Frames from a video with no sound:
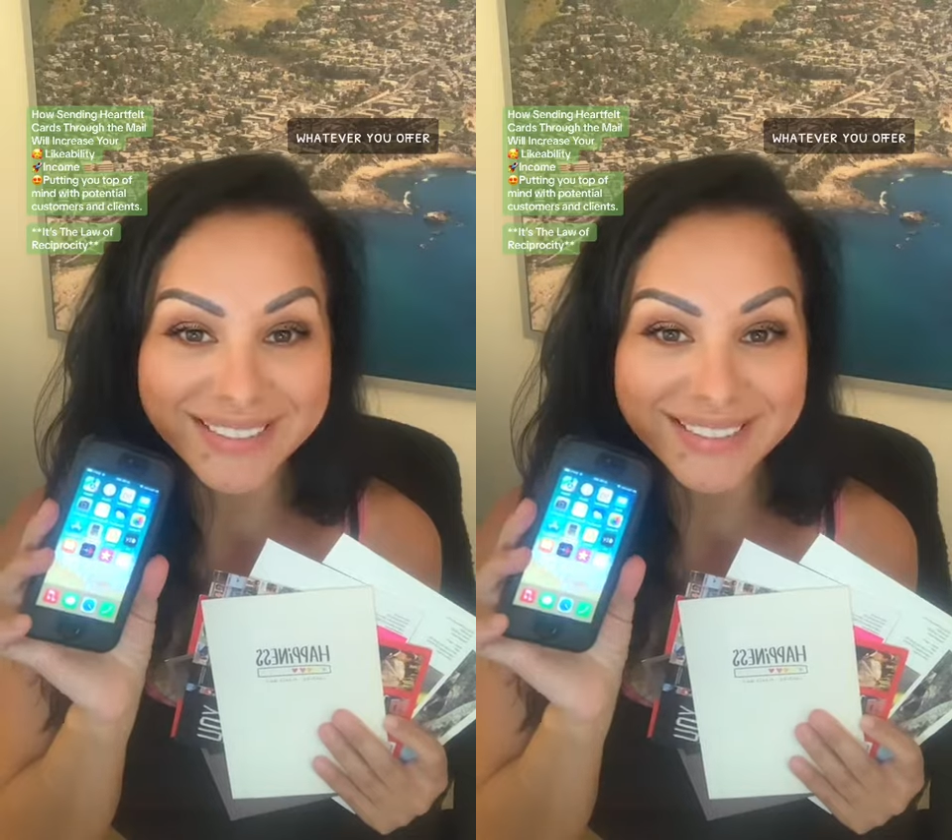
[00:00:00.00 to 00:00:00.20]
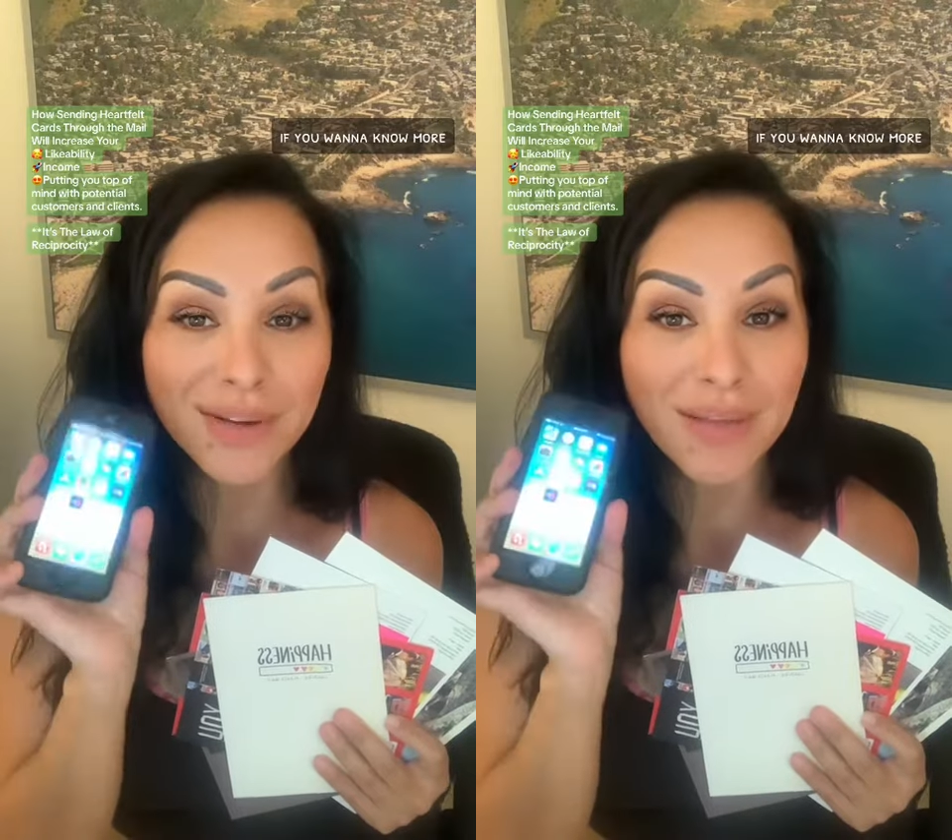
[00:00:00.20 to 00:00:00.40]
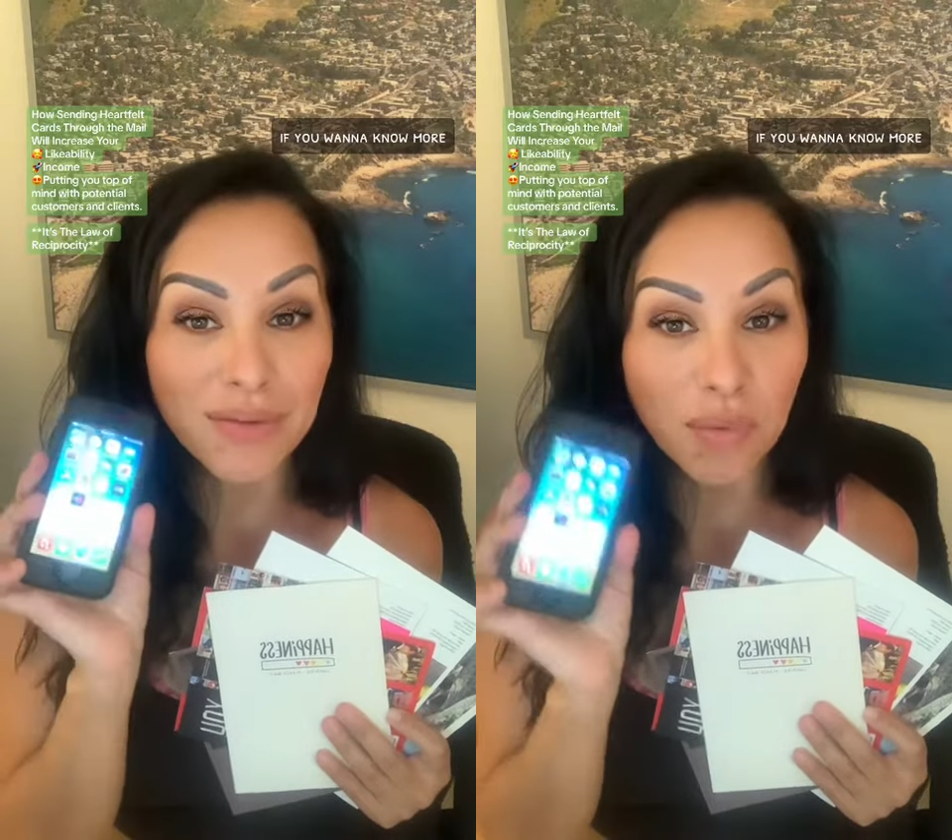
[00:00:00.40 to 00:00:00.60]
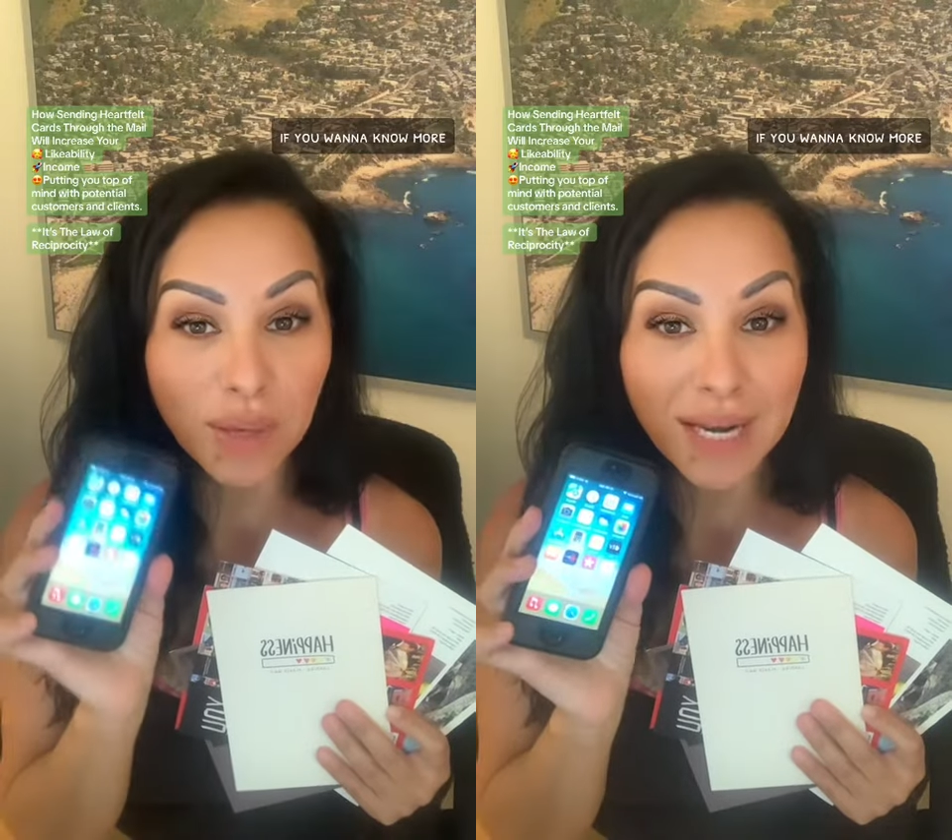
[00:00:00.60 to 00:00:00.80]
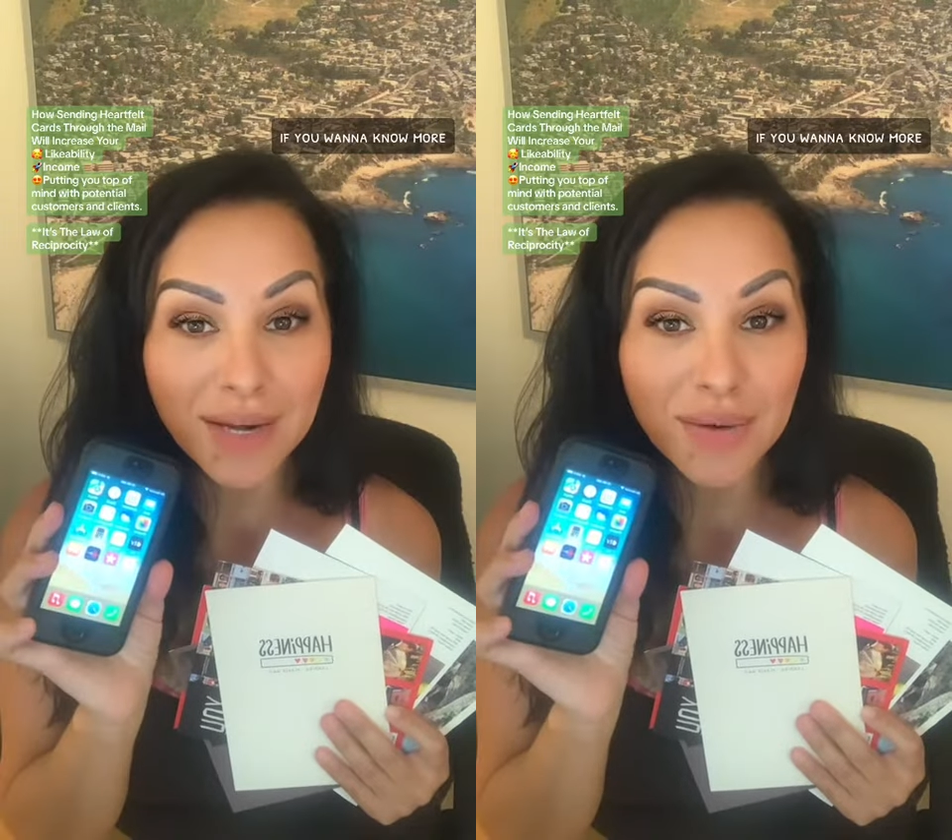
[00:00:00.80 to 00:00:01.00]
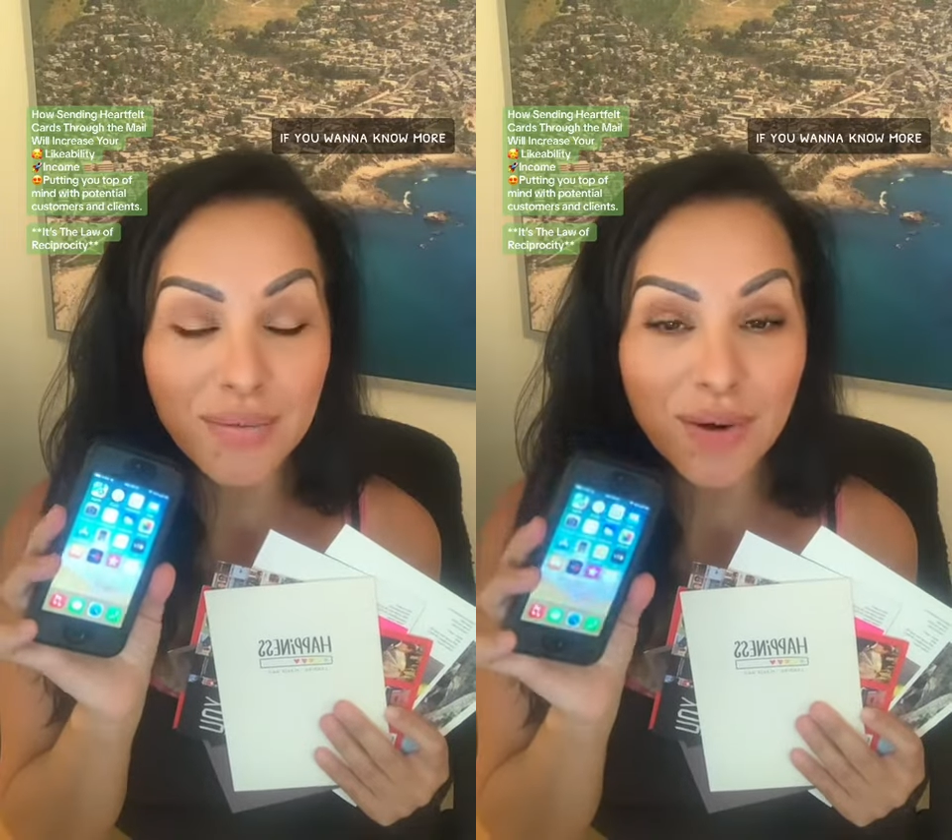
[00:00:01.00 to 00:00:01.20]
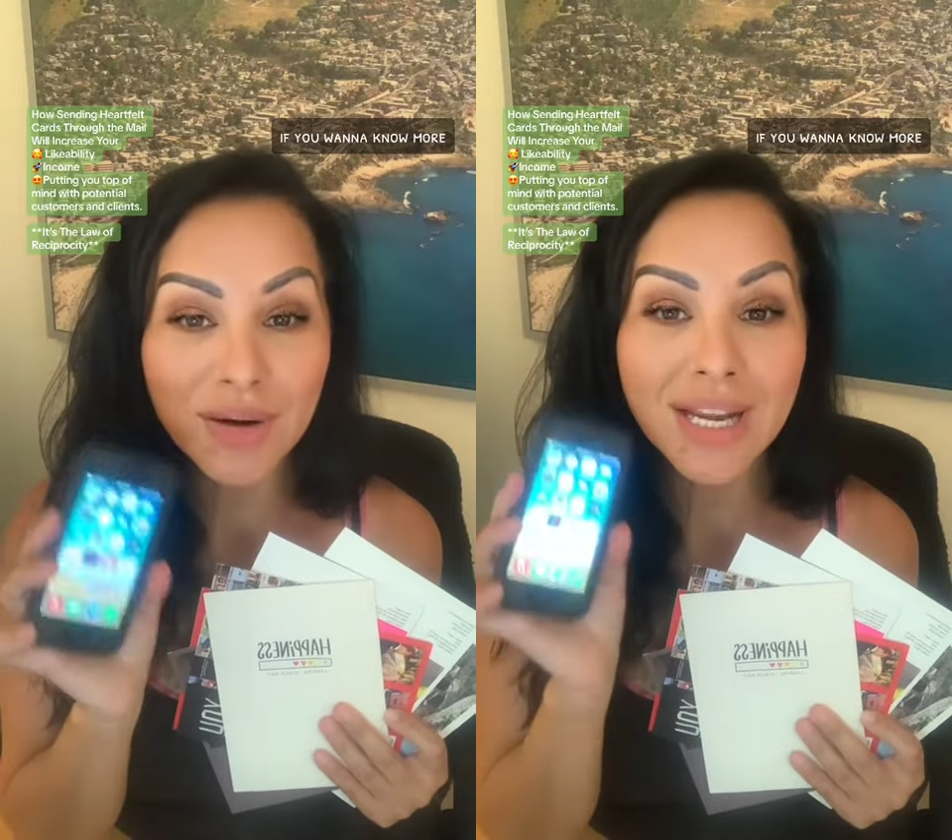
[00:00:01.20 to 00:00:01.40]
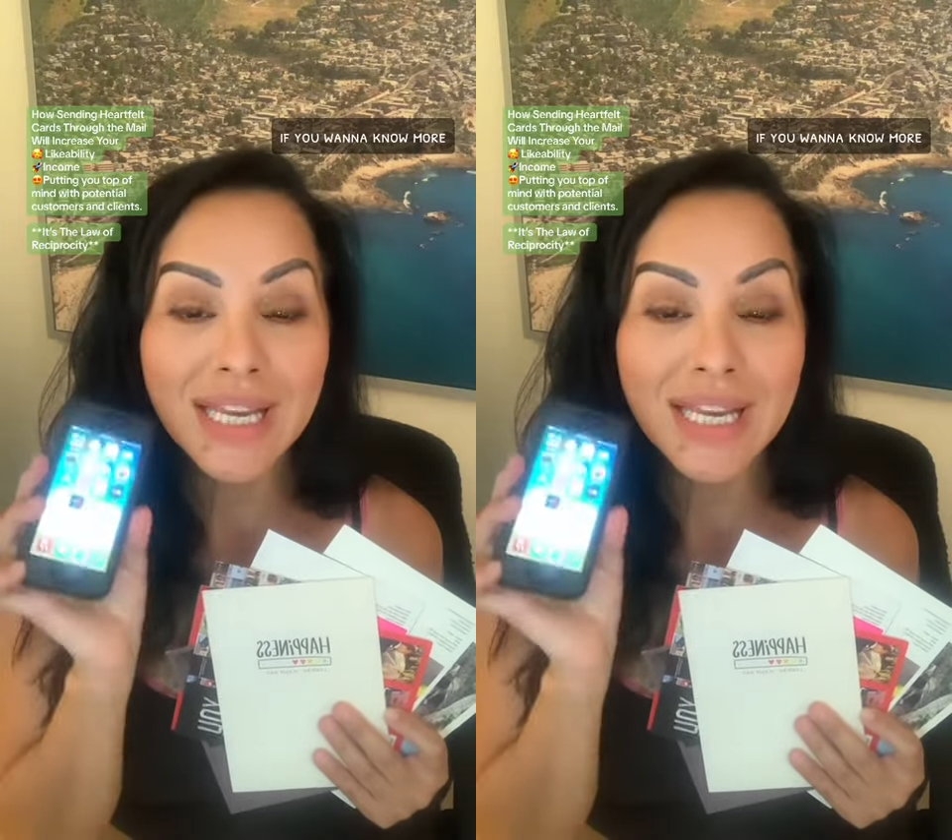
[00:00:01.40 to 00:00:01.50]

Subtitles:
If you want to know more,